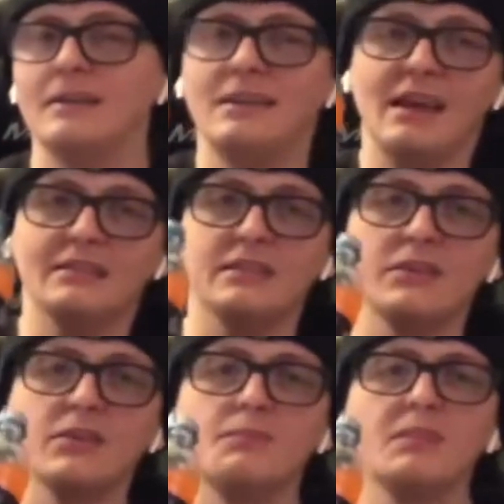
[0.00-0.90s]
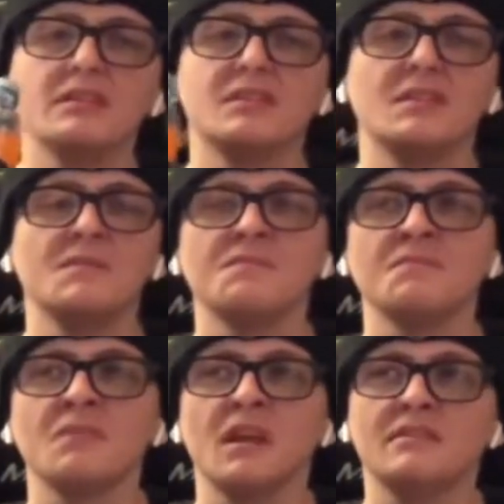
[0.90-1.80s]
It tastes good, but it's
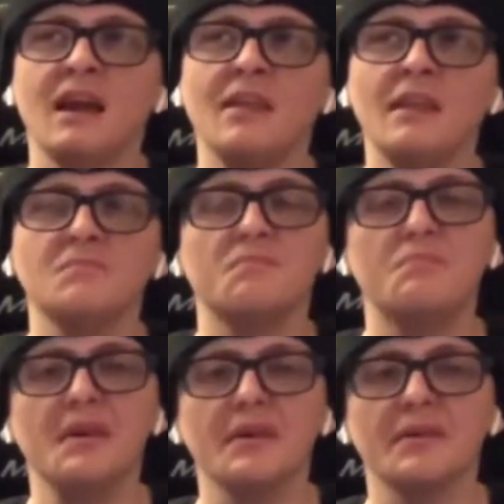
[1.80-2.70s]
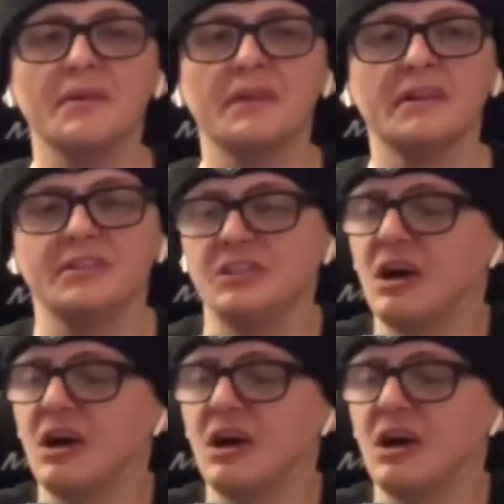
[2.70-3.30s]
kind of like bitter and